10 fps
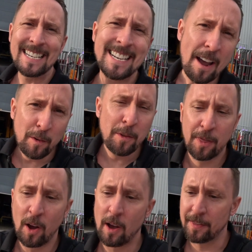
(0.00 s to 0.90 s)
never
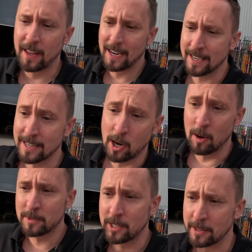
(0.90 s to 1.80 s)
thought that I can
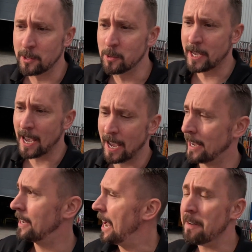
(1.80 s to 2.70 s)
come to the
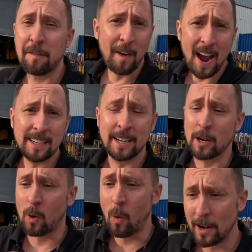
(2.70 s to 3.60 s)
UK and find an
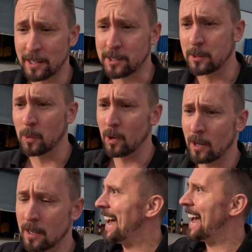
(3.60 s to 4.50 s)
aquatic
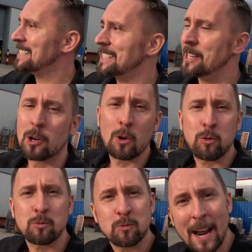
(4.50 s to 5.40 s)
store as
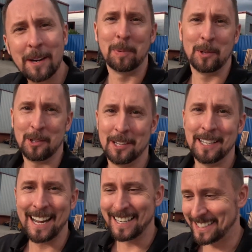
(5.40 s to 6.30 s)
incredible
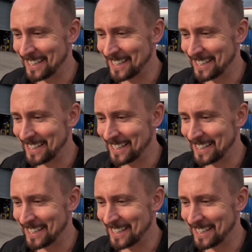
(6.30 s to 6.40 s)
as